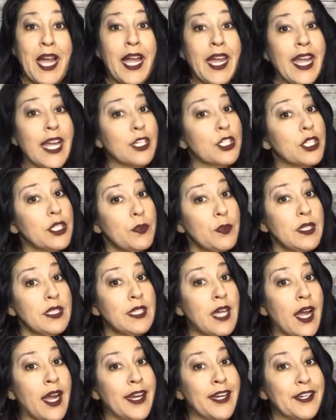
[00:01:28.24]
I actually
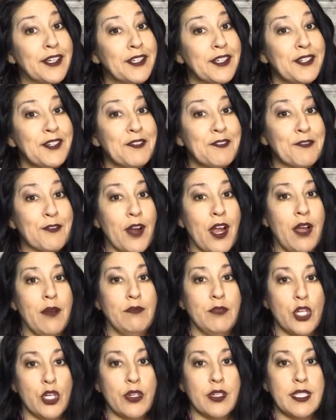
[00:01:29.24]
retired
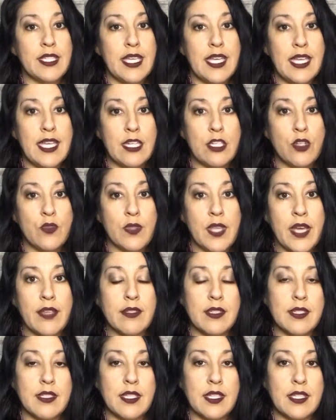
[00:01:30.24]
from nursing in
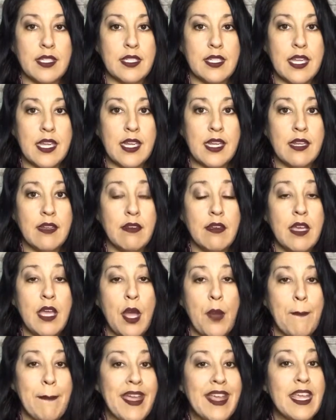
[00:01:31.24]
2016,
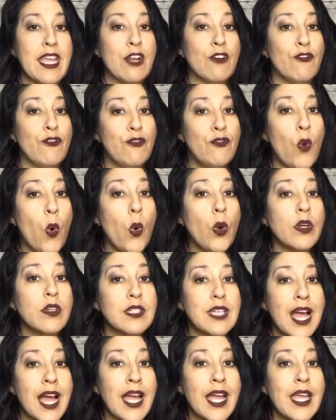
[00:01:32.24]
making four
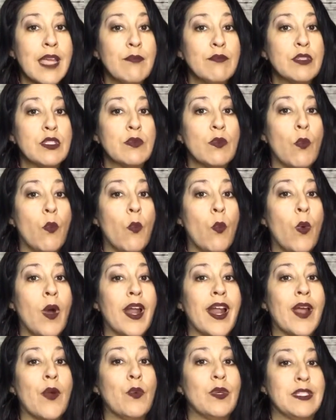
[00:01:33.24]
times
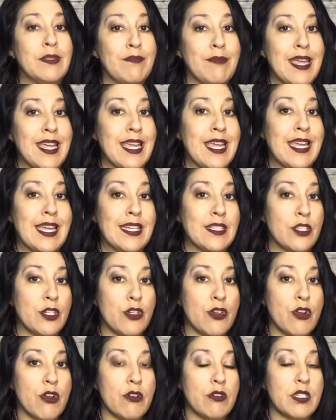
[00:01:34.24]
what I was making as a
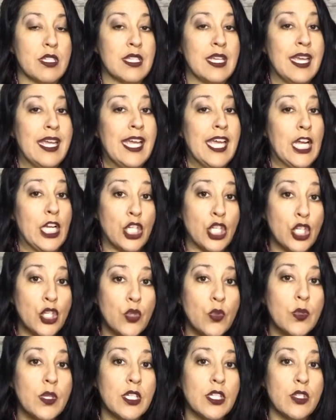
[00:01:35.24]
nurse.
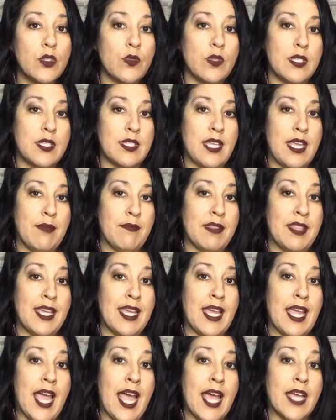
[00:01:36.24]
You can do the same
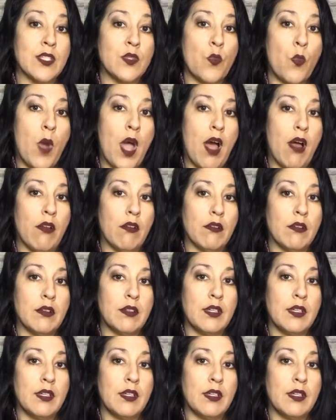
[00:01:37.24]
thing as well.